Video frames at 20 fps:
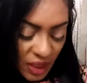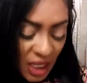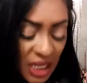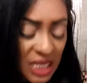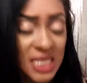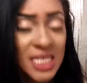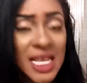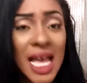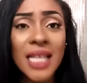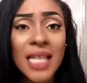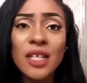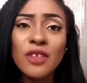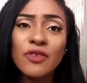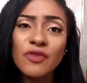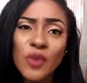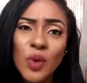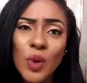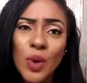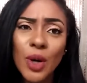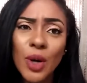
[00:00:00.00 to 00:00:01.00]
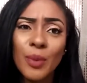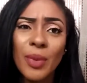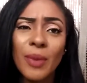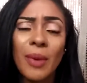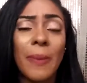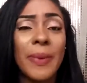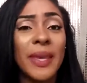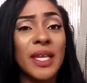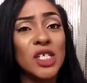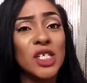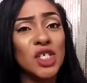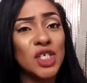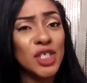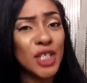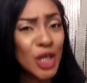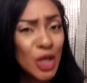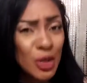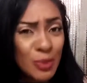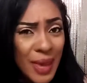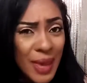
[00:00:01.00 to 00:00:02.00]
a solid form, but maybe a
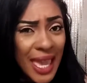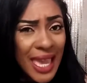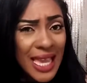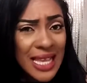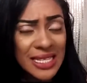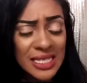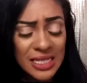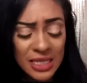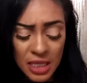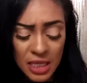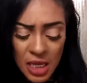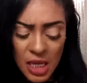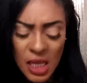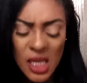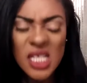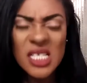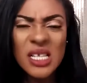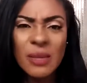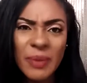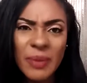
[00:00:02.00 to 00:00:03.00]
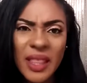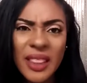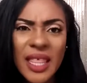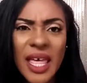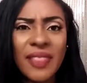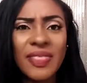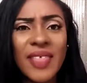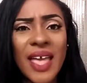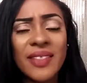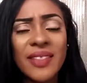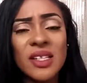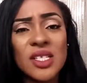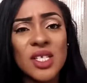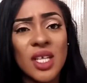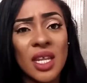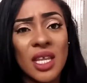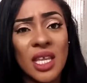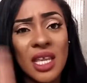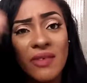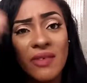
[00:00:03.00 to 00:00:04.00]
gel based, something like that that's
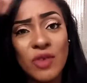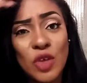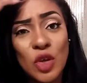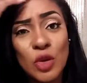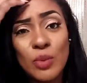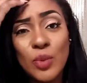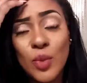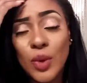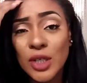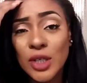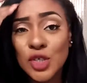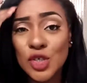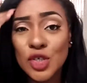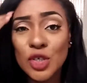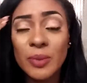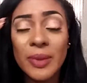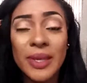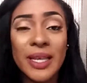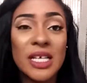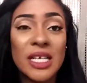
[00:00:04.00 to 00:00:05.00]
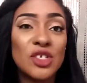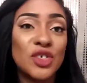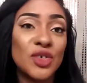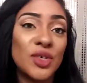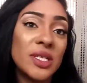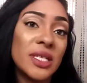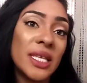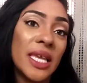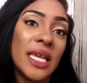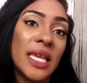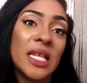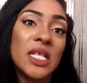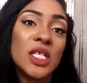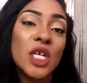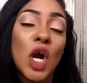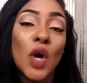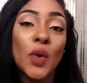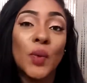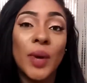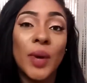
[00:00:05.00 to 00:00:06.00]
going to give you moisture because your skin is
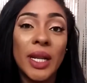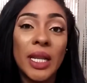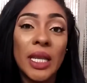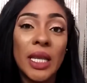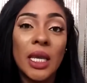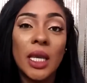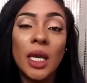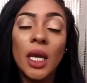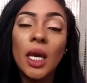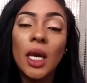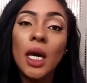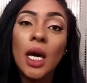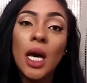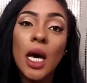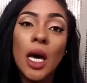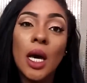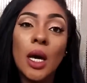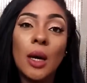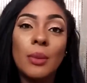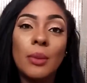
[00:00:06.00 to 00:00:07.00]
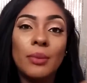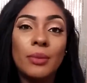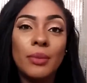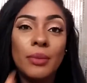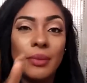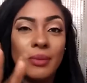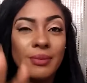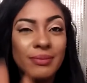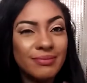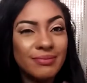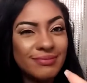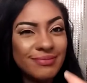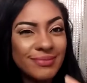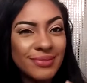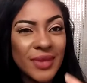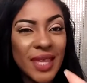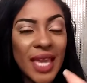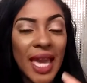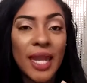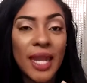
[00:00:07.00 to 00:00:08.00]
already kind
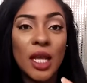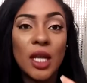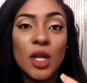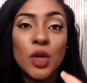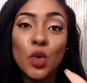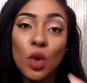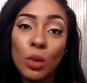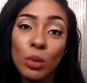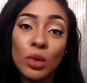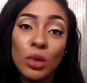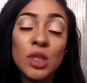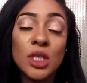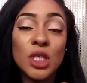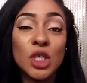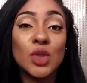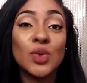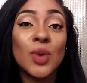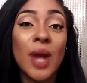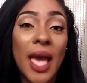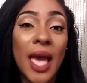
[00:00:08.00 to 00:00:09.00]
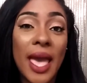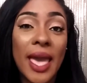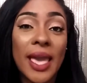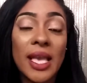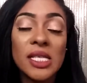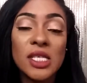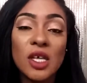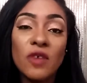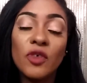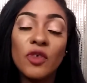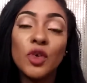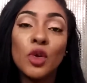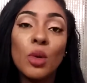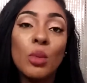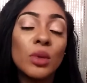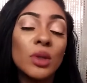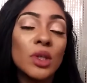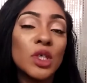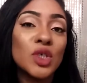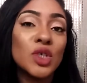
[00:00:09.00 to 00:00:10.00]
of normal to dry. So for
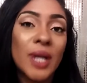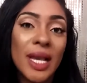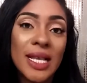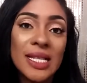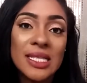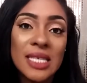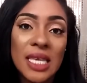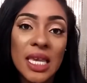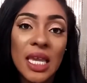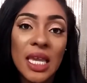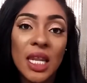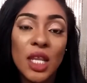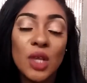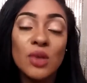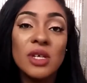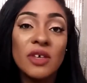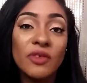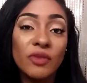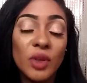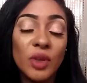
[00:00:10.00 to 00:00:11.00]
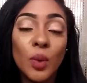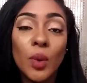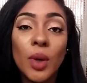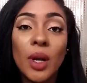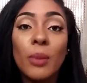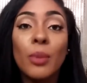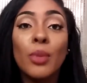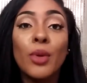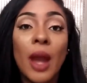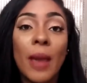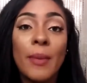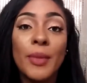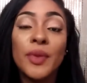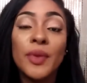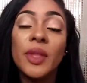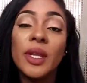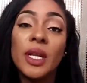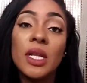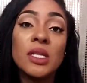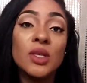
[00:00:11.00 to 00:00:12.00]
normal to dry skin, you definitely want a primer
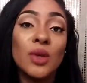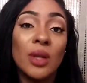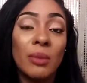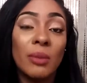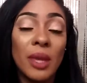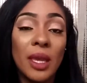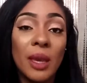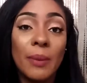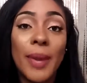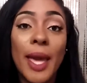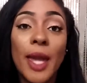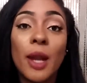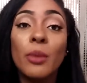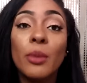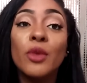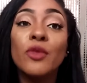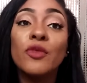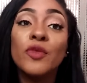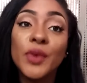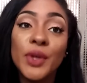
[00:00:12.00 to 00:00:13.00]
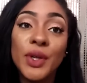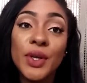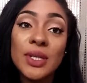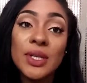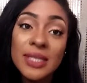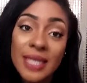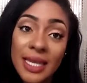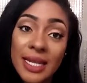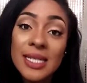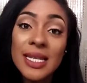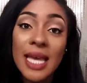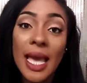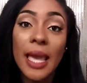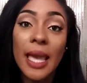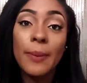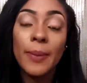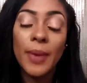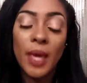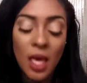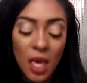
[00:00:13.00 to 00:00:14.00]
that is going to be compatible for your skin
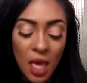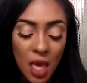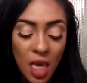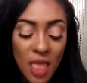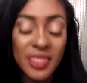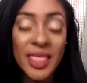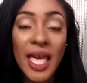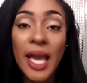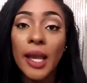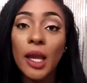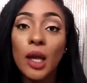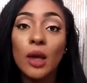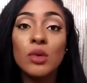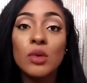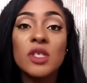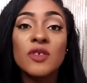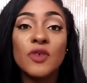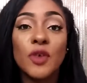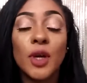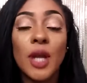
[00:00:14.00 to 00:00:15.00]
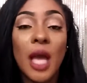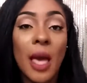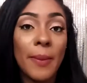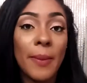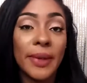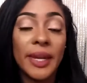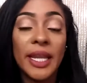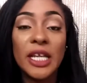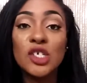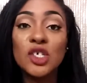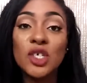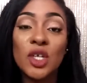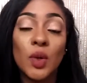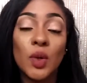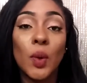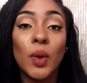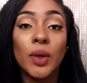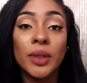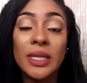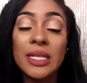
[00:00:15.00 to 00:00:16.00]
type. That goes for combination
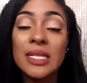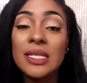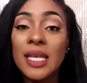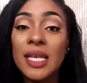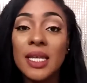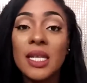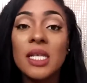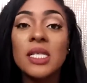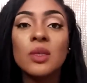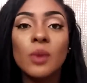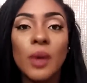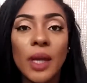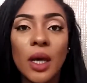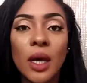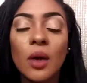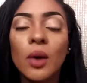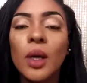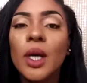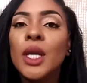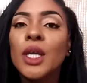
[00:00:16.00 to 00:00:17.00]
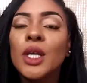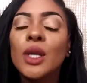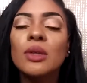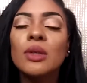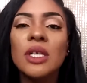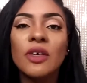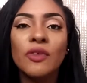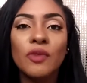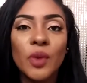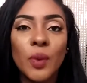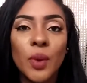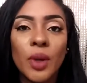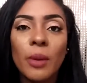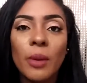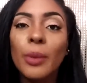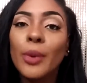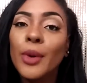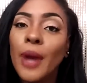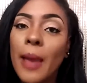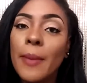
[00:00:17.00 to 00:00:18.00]
oily skin as well. You definitely want
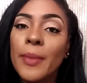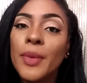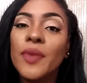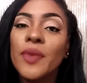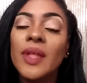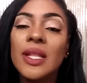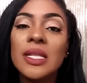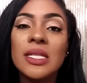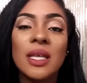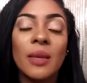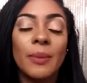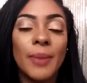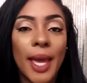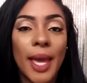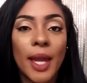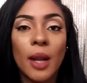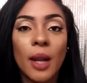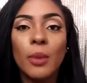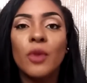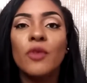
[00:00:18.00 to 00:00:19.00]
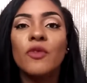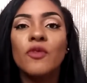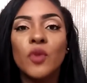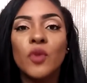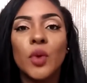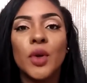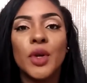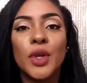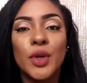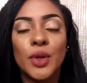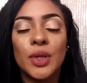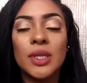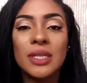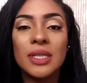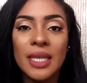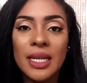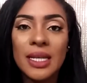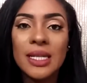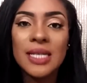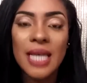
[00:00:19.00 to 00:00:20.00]
a primer that's compatible for your
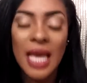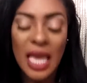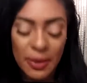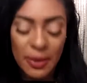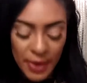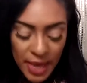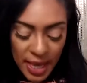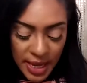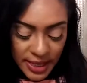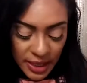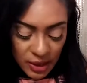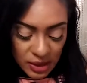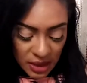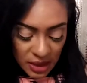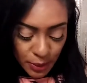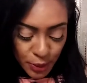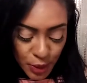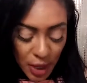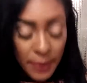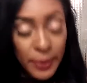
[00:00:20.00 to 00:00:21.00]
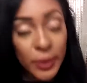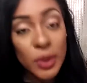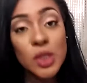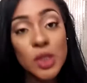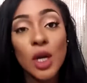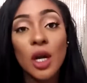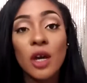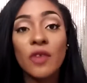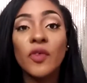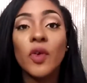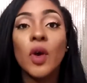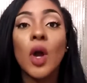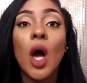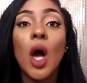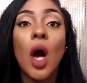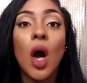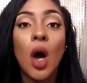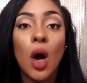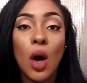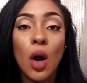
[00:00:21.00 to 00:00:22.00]
skin type. Now, some primers are for
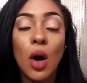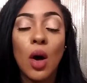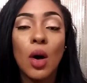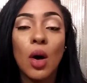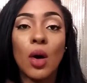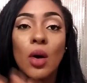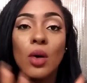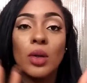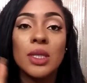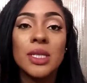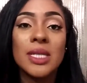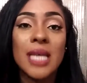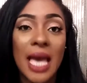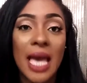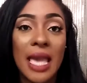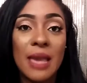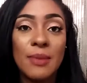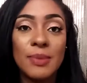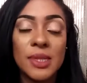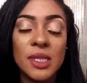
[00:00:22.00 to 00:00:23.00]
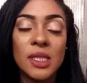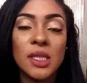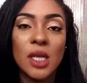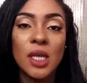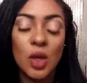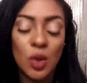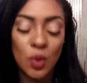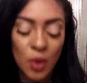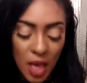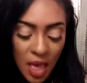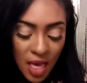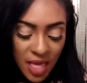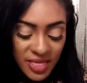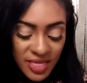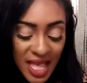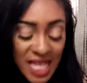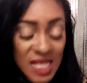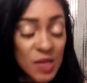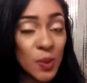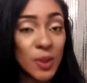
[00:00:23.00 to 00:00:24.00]
all types. So
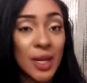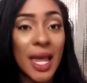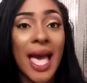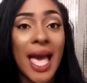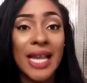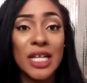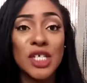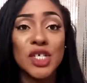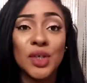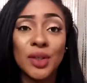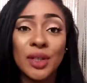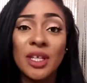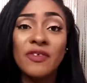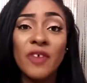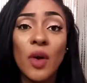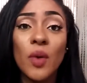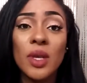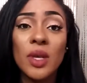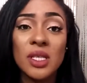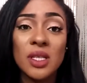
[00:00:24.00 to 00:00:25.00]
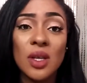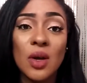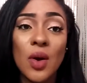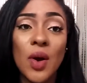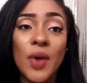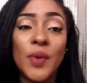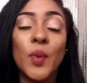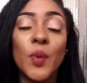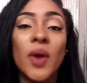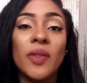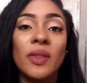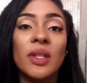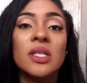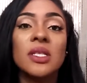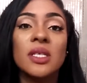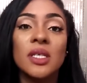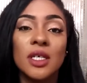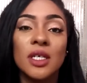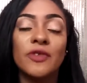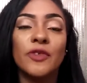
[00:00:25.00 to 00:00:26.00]
that's what I generally focus on, one that's
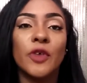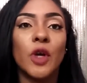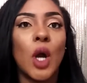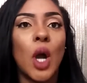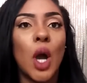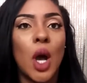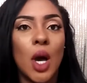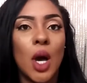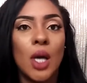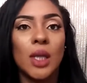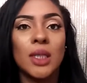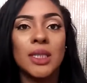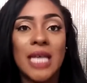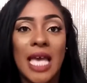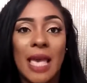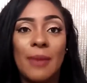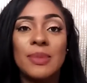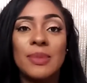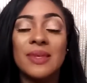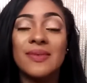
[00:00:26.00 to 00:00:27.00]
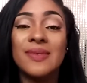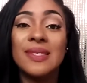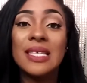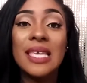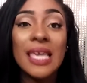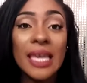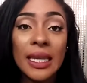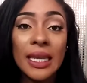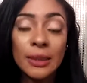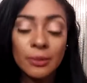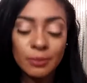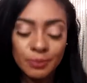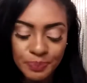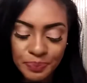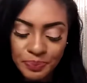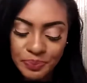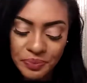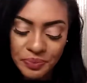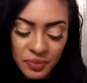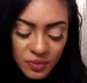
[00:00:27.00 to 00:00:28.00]
good for all types of skin,